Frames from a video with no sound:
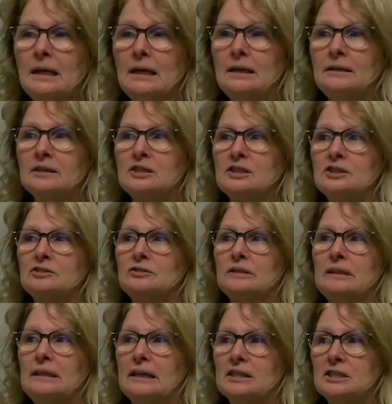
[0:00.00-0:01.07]
In the general
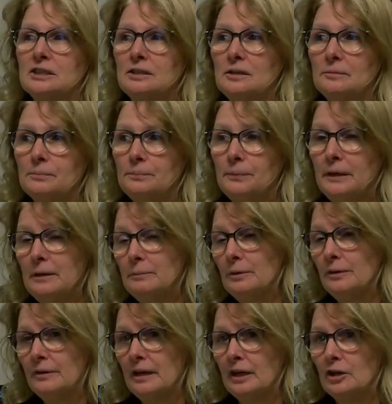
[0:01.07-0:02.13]
election, the
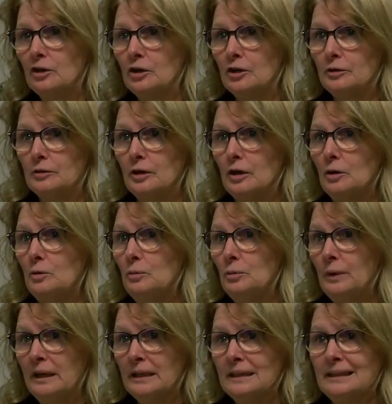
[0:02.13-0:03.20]
people that
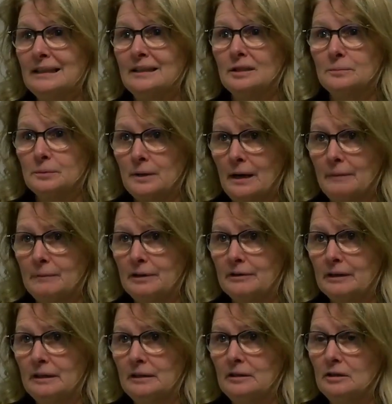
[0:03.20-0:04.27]
win in the
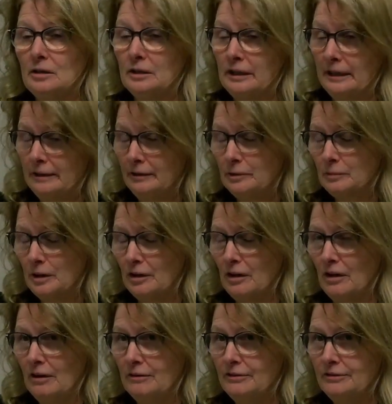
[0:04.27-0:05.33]
primary and the
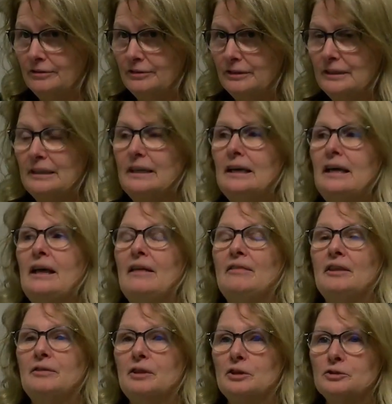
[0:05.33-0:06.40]
runoff,
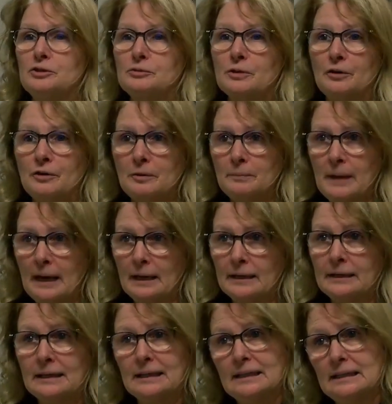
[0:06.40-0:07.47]
then those are on the
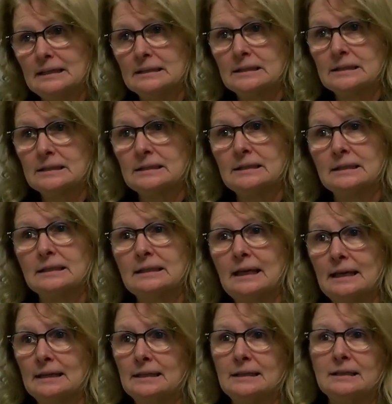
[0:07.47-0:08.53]
ballot against the
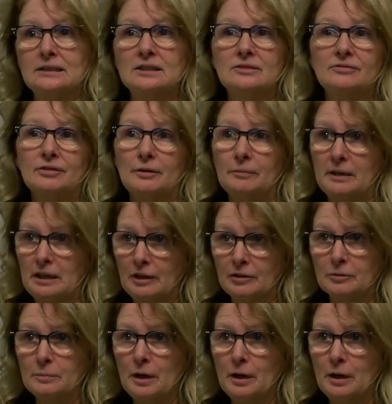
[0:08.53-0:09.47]
candidates from the other